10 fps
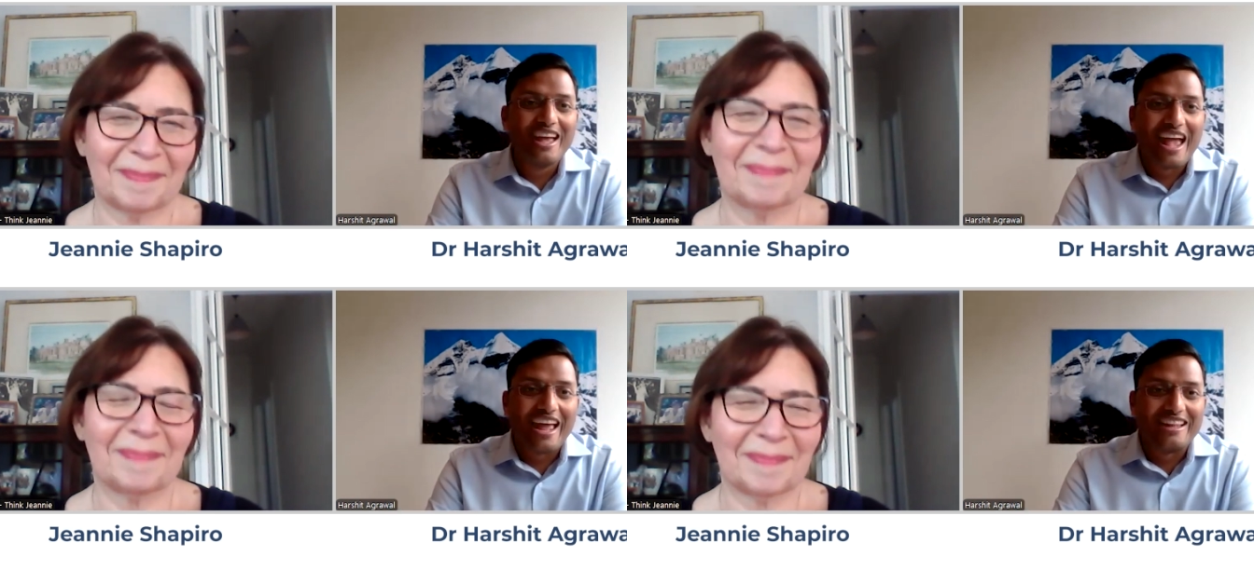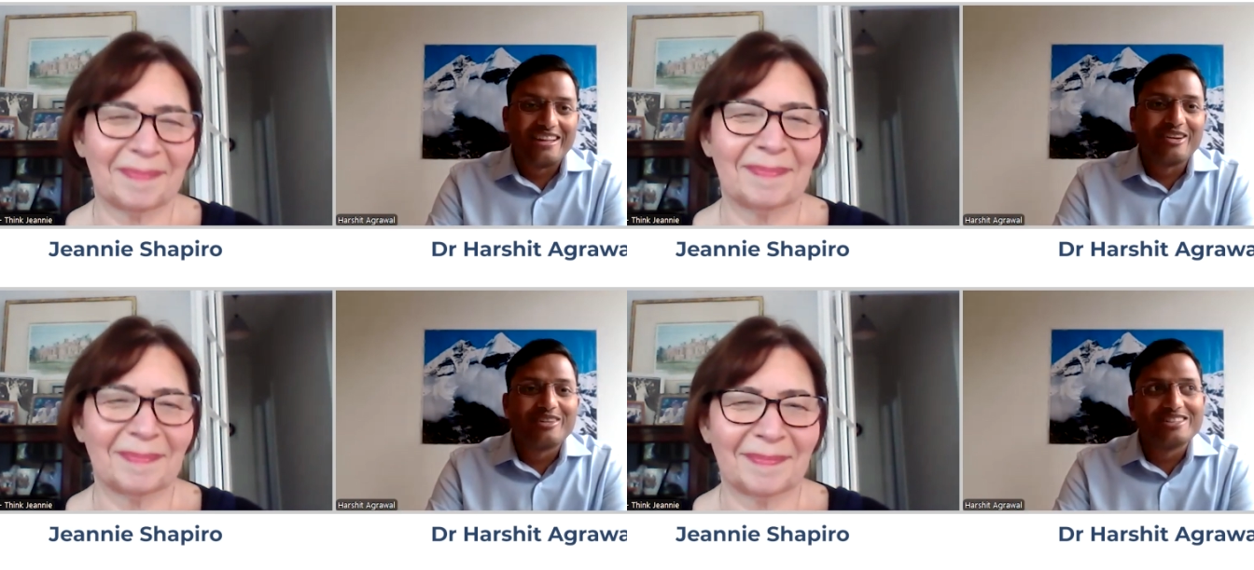Speaker 1: and
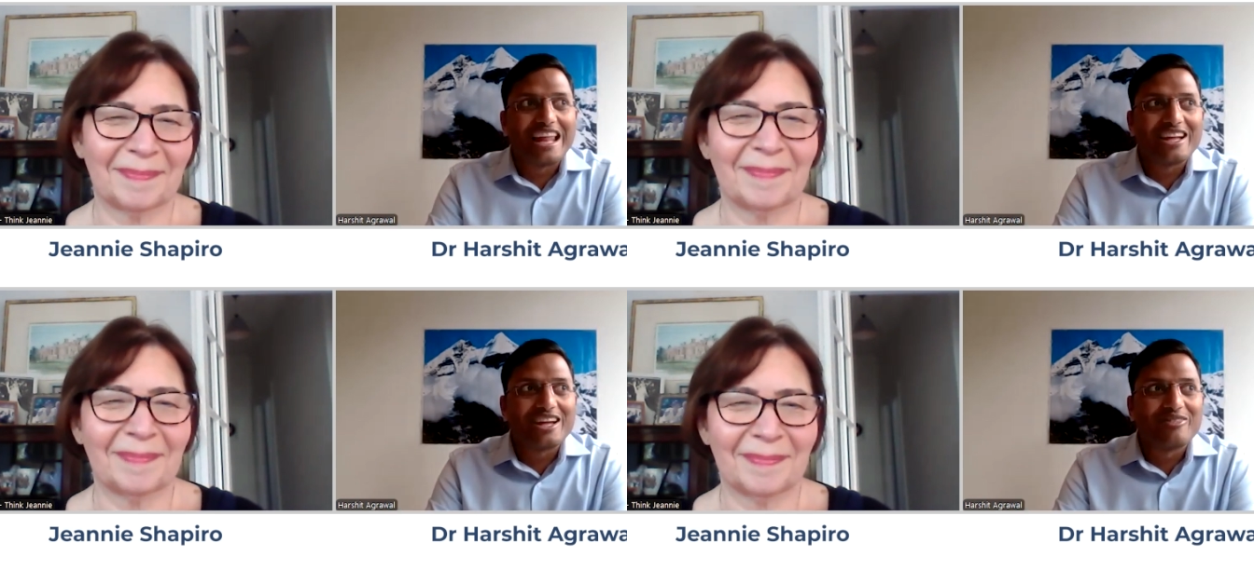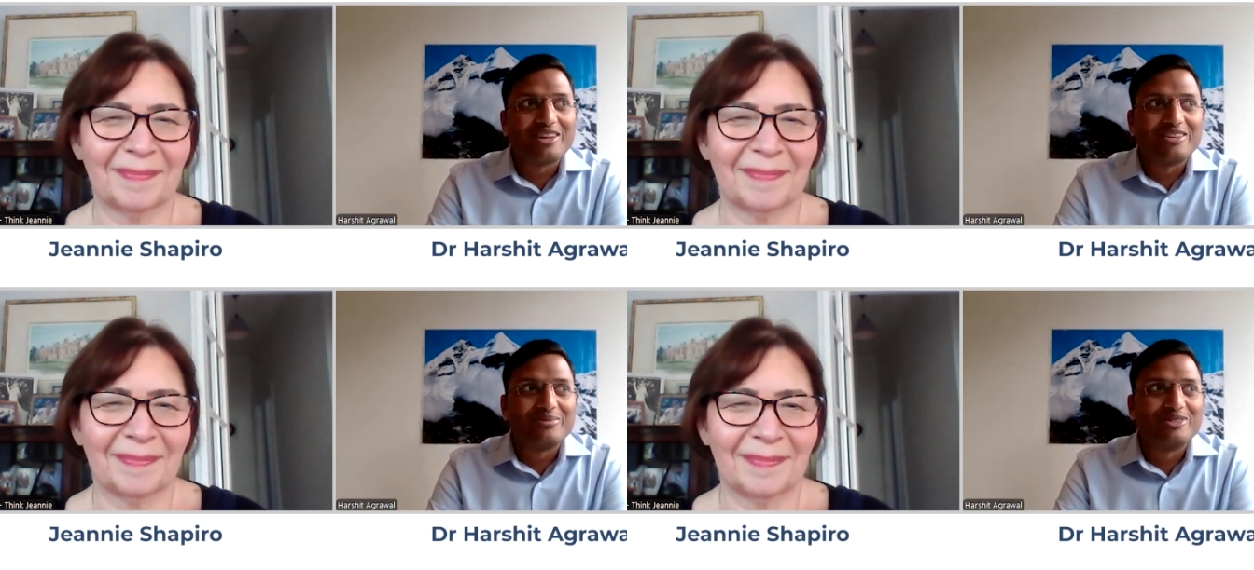that is like one
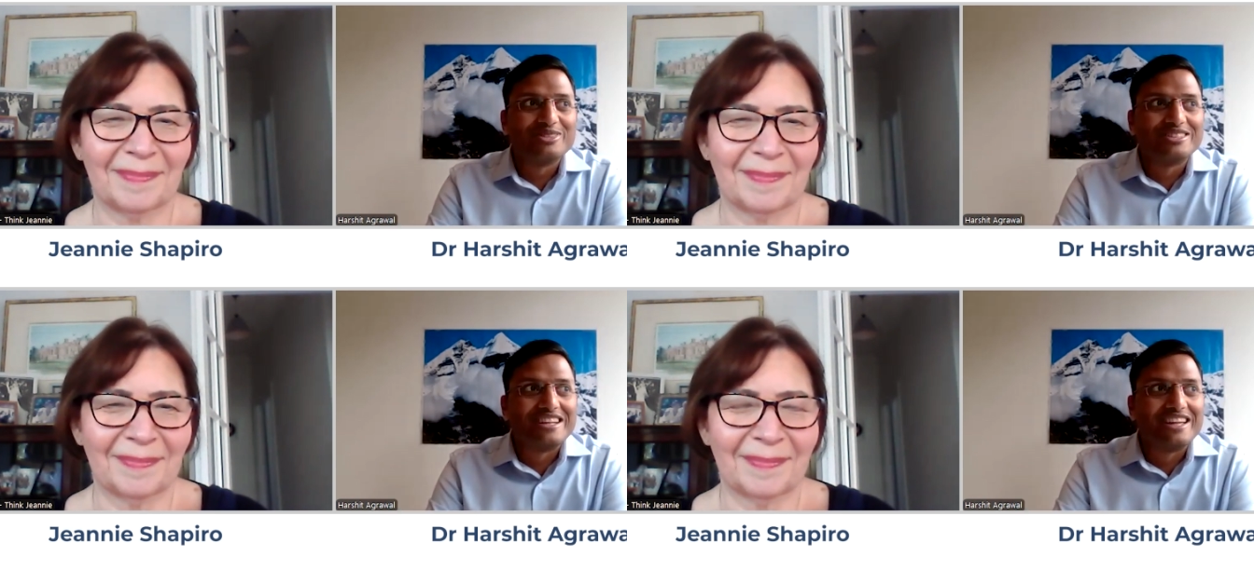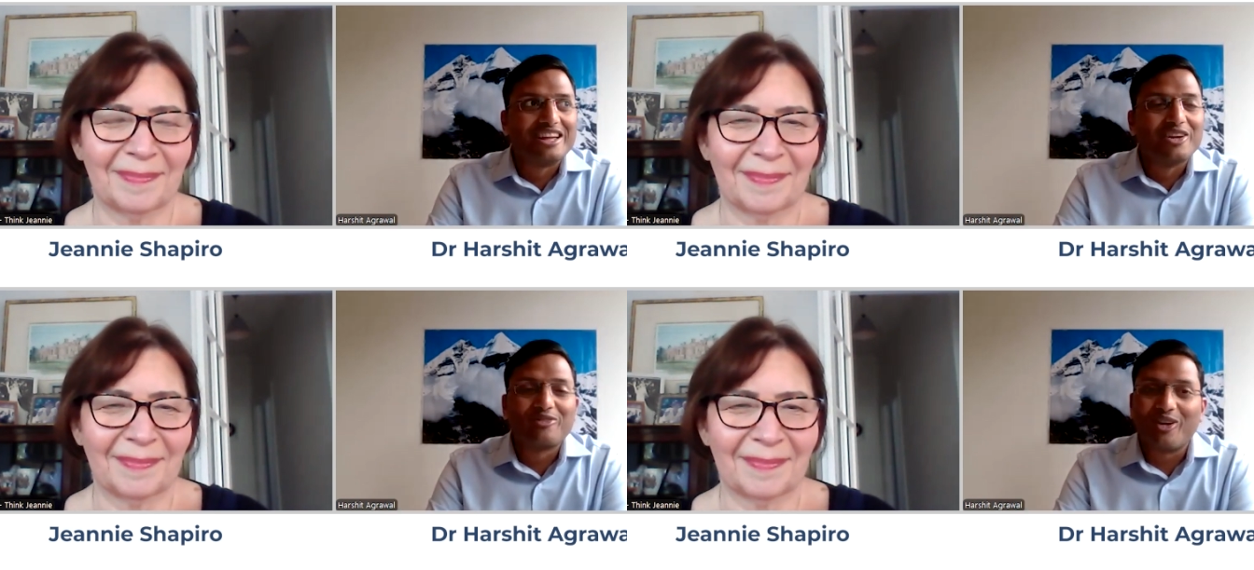of the most uh,
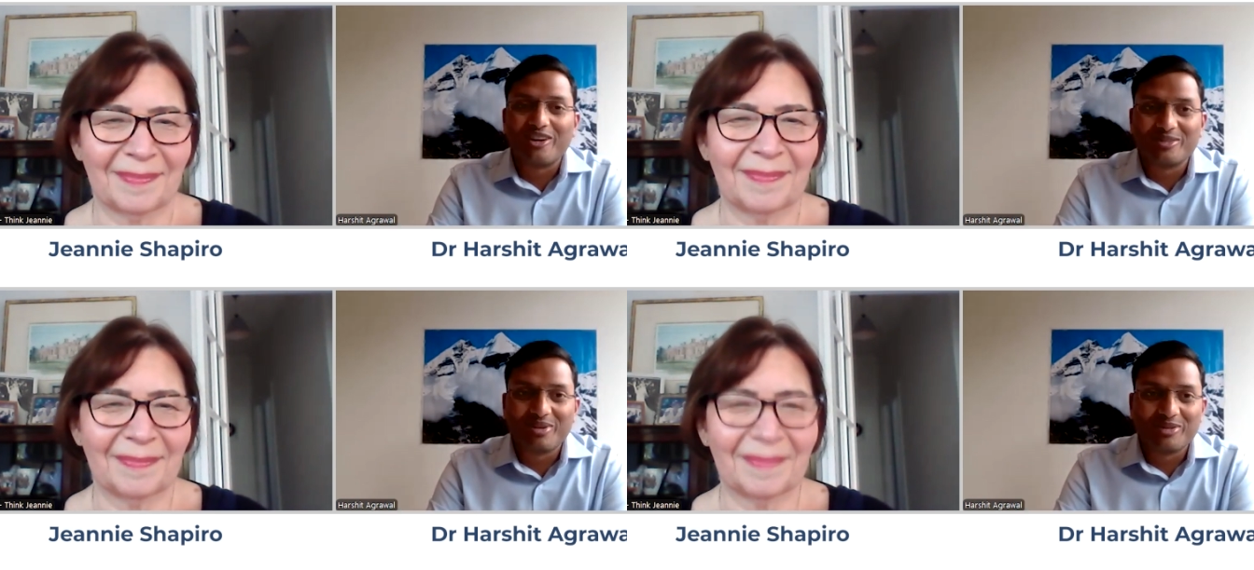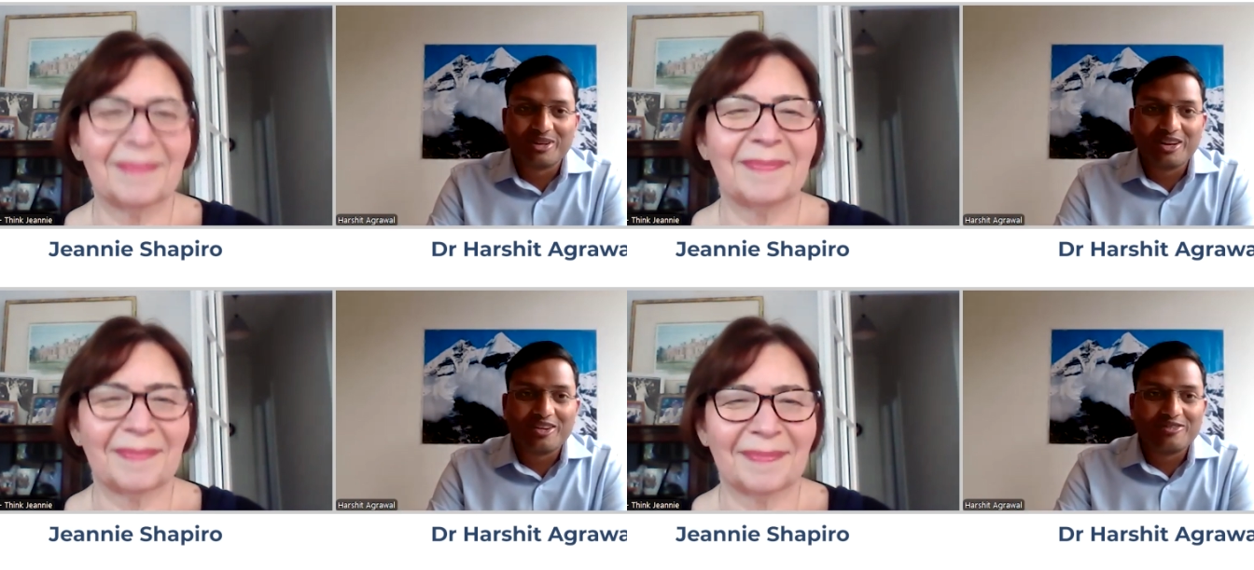fond
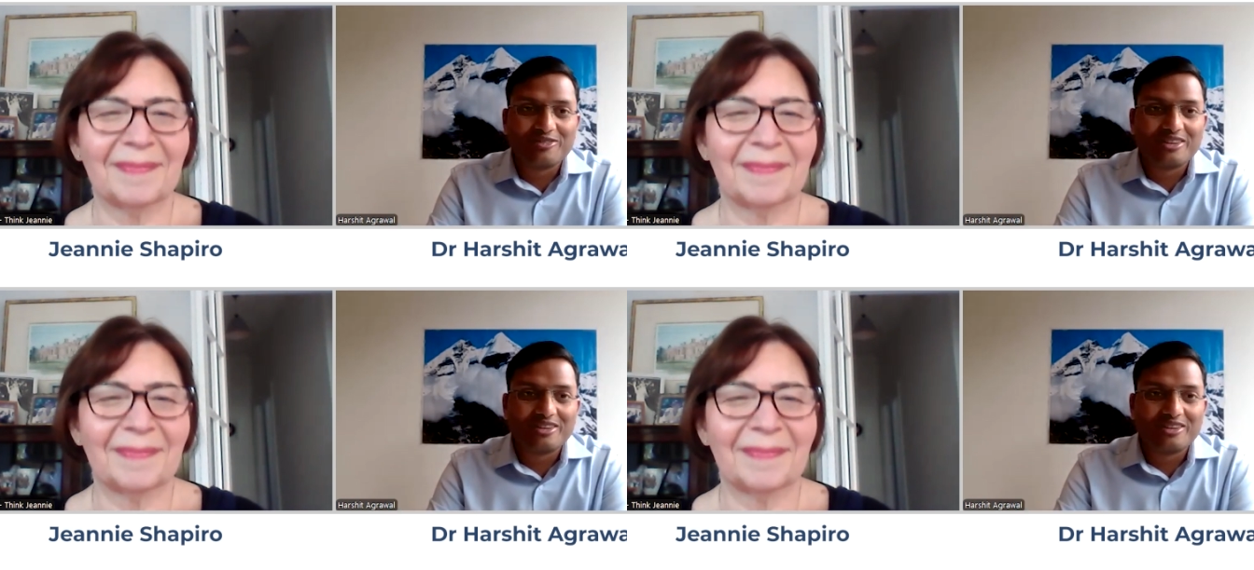memory of